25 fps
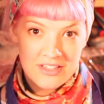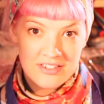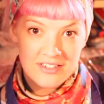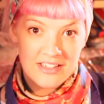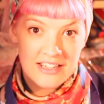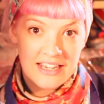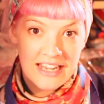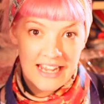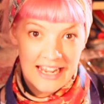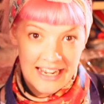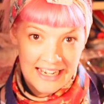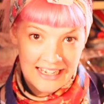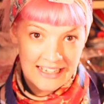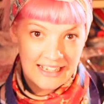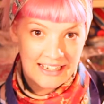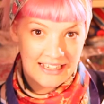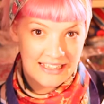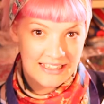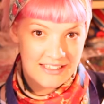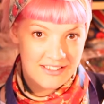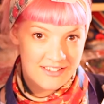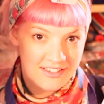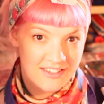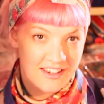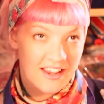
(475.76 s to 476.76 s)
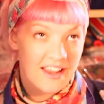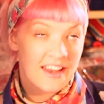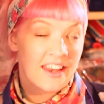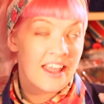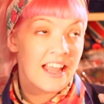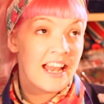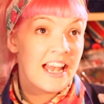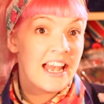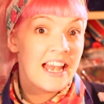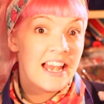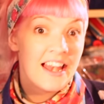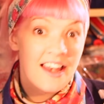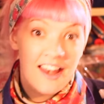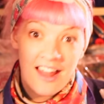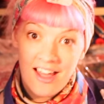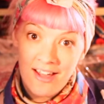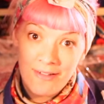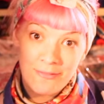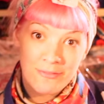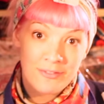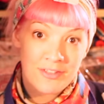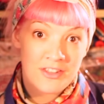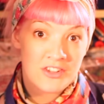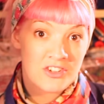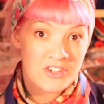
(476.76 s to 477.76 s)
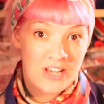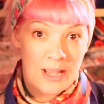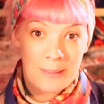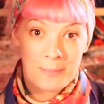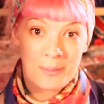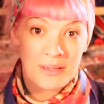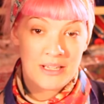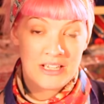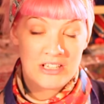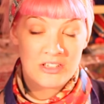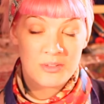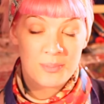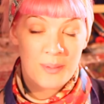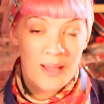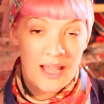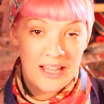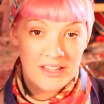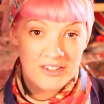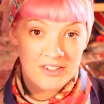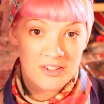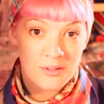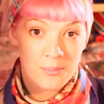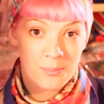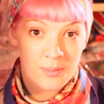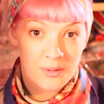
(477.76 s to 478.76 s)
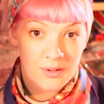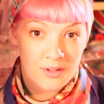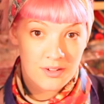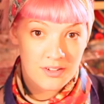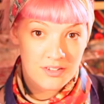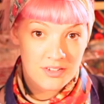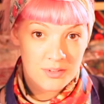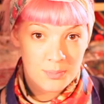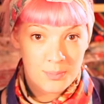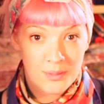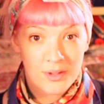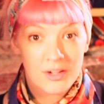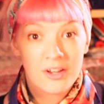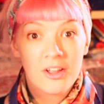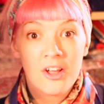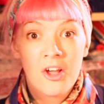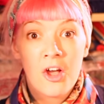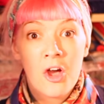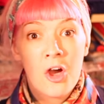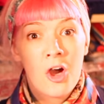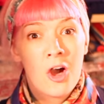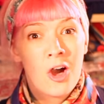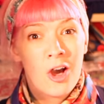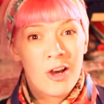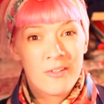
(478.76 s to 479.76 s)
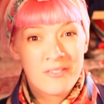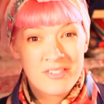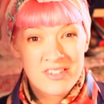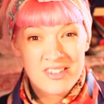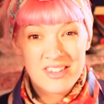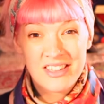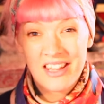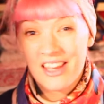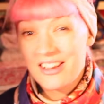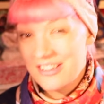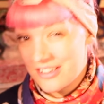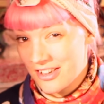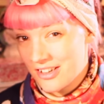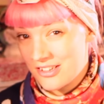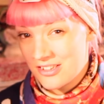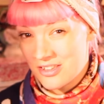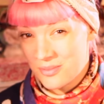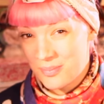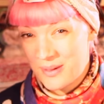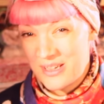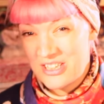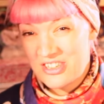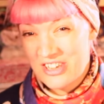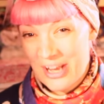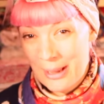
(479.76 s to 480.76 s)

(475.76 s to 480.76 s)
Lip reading: it's in English, and I love the Japanese pattern books, but obviously I don't speak